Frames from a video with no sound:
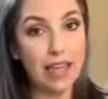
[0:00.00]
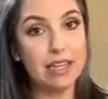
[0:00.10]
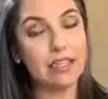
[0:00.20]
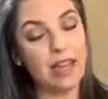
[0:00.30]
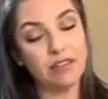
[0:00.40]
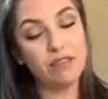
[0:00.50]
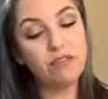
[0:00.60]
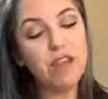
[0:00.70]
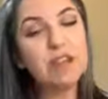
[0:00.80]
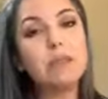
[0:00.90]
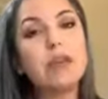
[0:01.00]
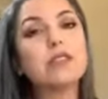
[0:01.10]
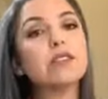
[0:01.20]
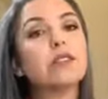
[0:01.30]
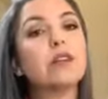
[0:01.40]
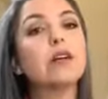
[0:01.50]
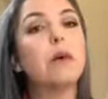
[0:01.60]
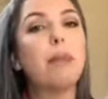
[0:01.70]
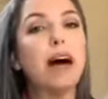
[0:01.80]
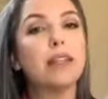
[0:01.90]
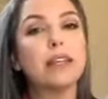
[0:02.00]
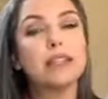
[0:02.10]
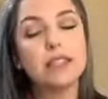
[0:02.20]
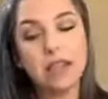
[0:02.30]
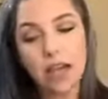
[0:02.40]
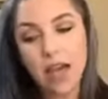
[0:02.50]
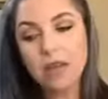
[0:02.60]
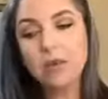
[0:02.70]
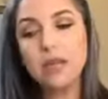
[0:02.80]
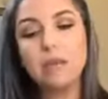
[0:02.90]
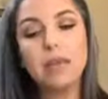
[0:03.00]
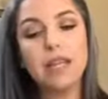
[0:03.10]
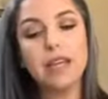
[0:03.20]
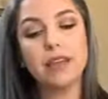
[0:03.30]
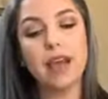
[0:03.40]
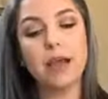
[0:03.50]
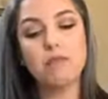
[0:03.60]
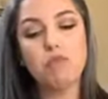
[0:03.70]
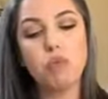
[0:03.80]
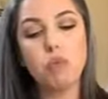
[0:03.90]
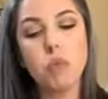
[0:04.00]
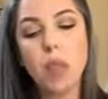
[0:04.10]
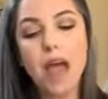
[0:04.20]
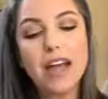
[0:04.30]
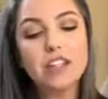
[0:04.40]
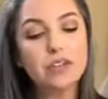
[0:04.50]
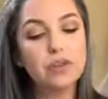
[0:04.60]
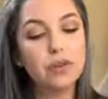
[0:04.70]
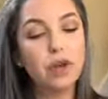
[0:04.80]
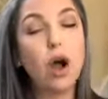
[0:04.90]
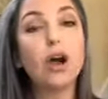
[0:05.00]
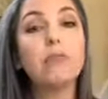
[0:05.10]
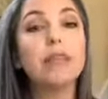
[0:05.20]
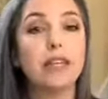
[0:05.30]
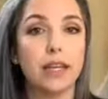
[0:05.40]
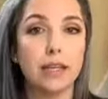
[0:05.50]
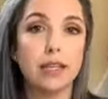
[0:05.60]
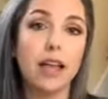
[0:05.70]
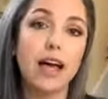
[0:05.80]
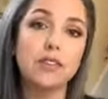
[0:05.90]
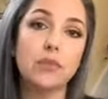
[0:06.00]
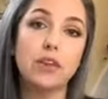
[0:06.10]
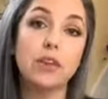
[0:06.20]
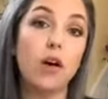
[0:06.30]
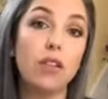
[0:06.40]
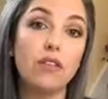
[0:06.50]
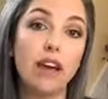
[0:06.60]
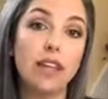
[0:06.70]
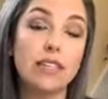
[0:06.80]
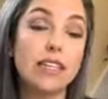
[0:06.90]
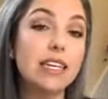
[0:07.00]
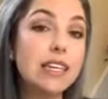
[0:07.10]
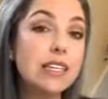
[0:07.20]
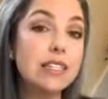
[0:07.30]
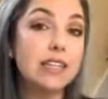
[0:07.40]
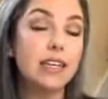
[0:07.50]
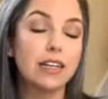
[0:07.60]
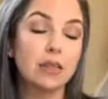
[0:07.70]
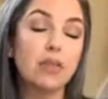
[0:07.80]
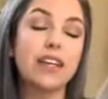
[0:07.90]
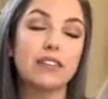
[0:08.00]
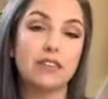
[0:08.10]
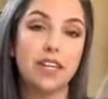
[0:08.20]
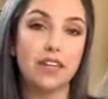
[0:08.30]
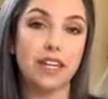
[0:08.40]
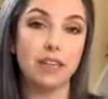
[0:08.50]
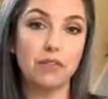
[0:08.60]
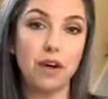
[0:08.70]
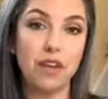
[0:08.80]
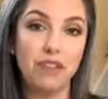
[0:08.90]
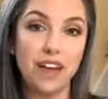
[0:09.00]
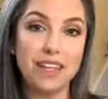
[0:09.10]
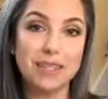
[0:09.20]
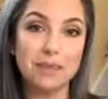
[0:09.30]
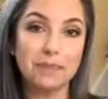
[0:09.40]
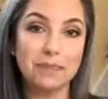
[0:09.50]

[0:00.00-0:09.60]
It's that fundamental balance, the equanimity, that natural harmony that lies within all of us and is the place of healing for all of us.